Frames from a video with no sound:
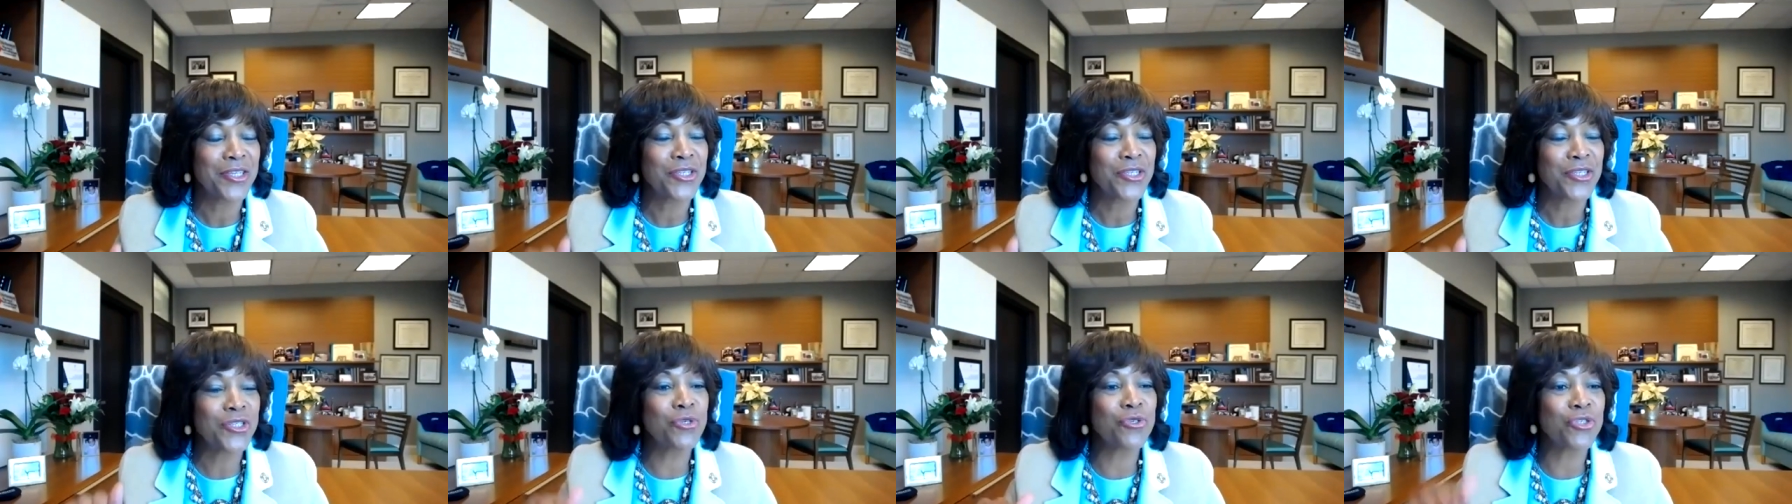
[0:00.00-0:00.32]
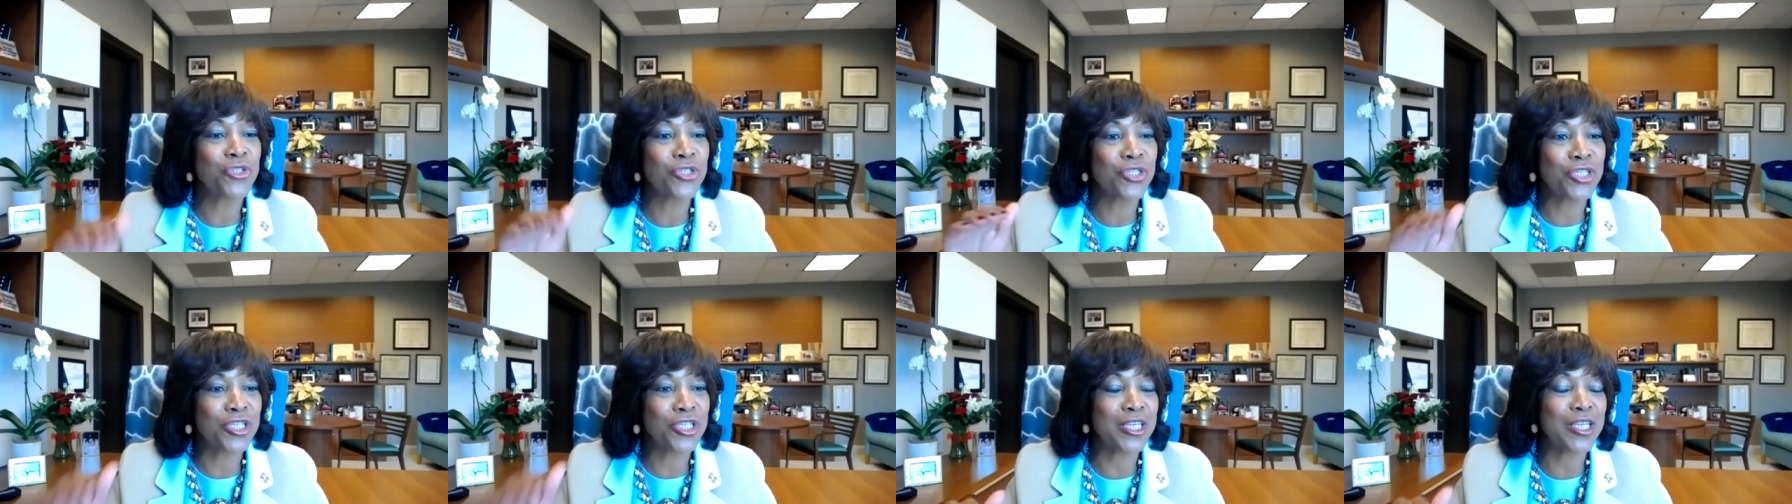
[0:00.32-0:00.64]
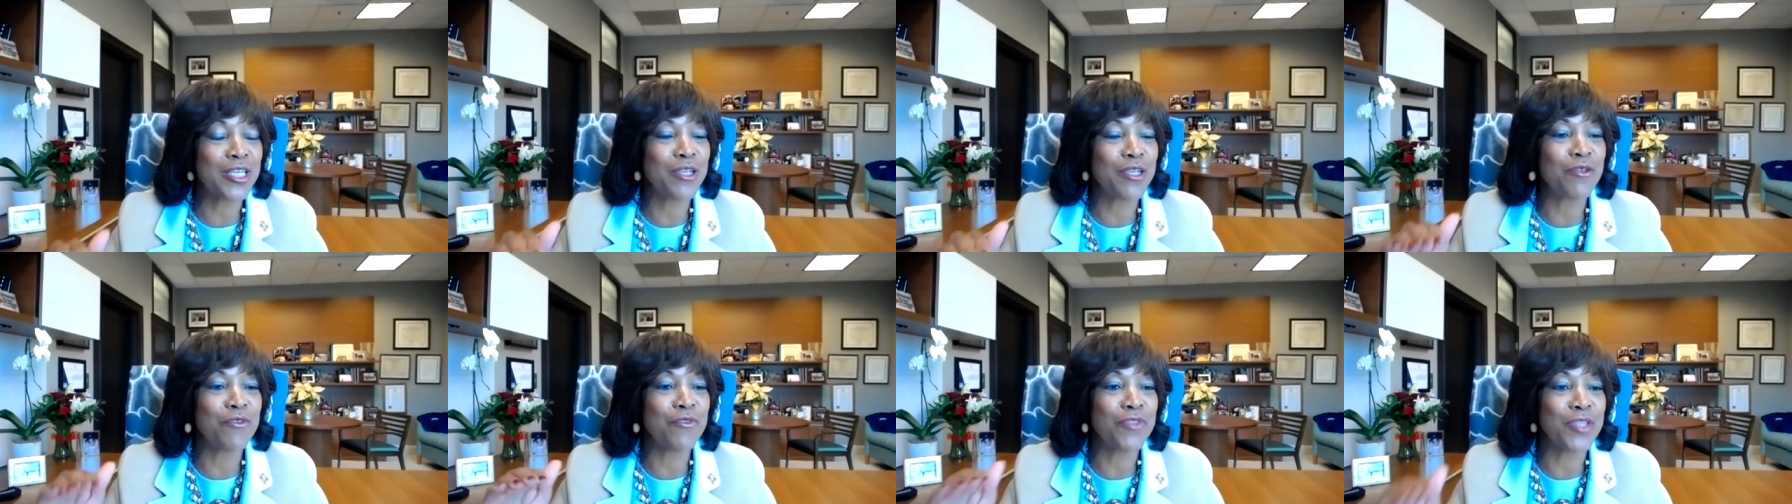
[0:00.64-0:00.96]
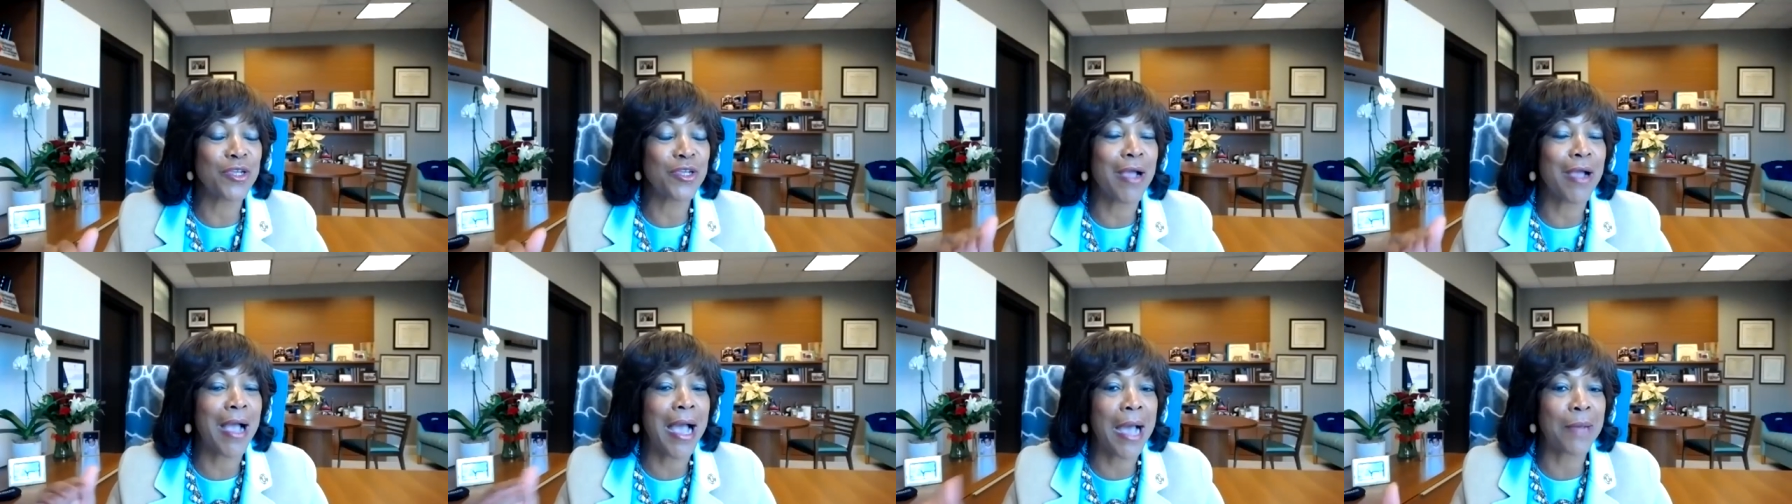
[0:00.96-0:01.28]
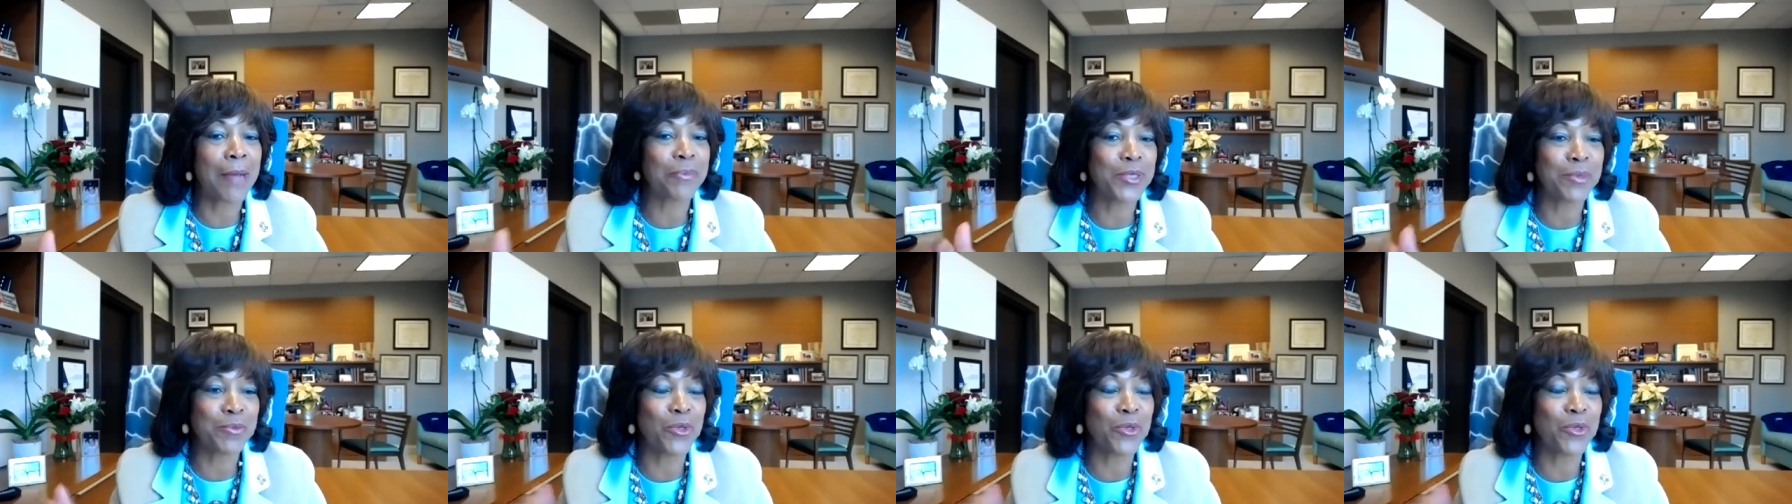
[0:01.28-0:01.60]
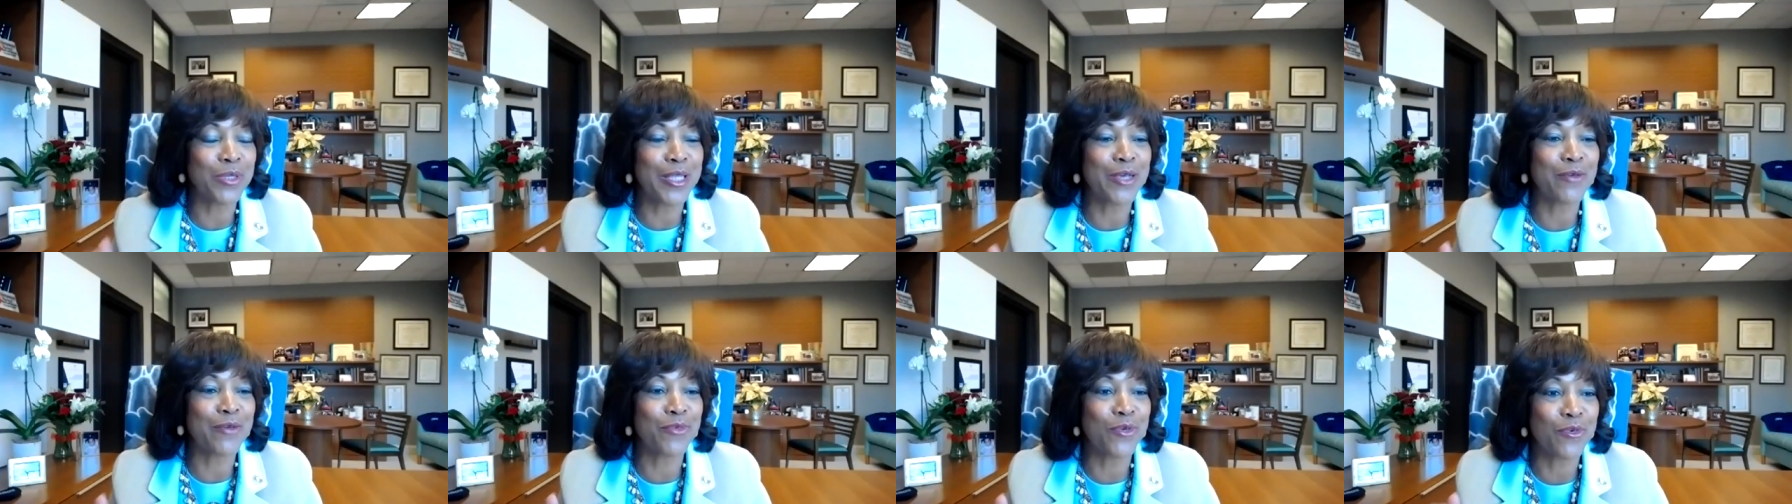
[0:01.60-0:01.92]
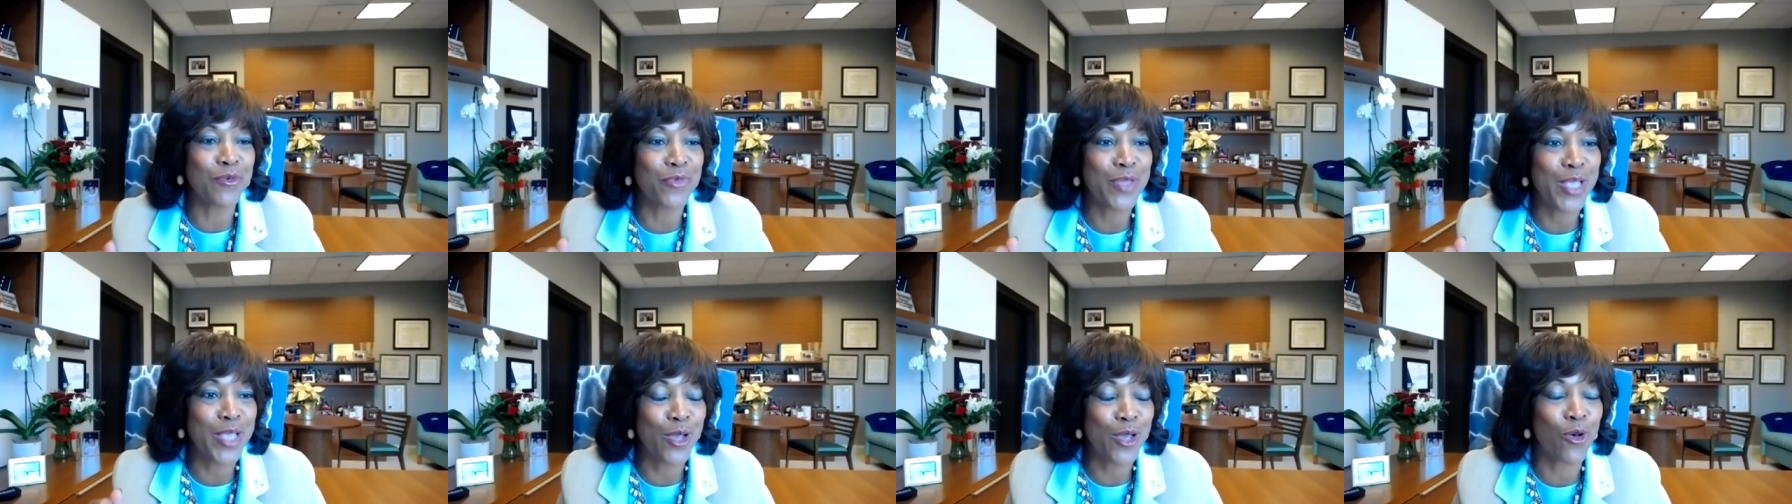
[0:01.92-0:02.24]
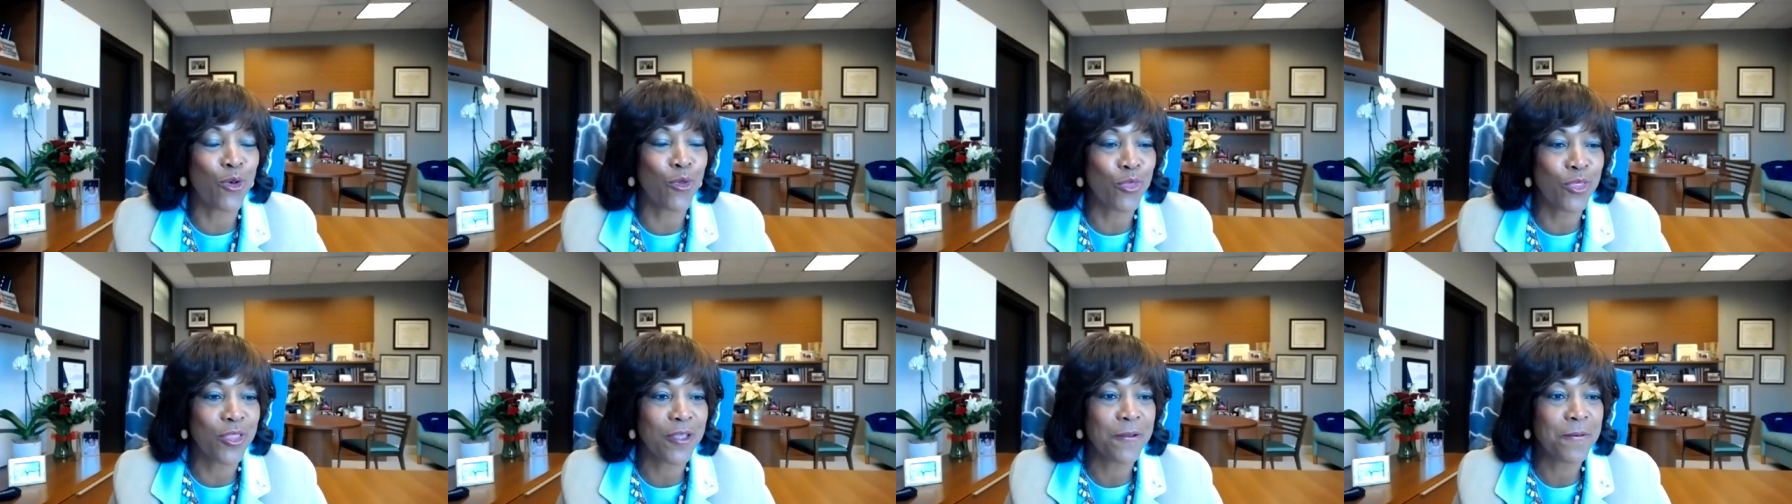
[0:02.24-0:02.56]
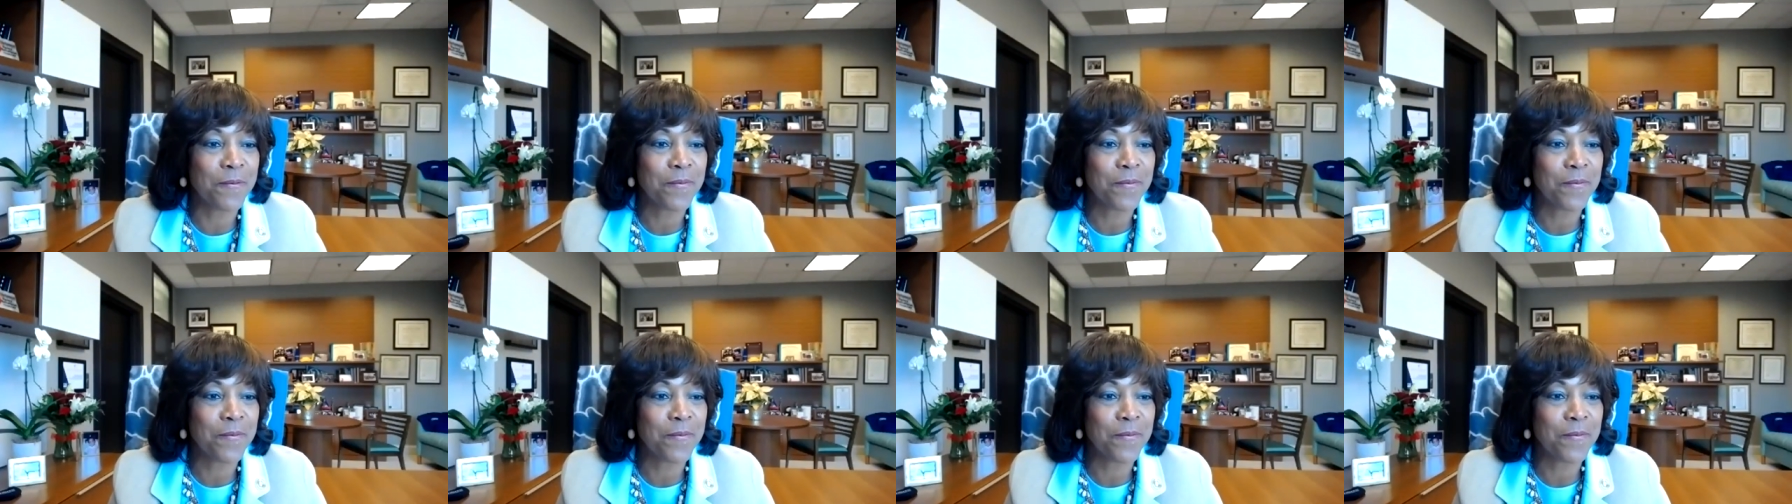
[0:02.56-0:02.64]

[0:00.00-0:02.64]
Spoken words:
to achieve their optimal level of health?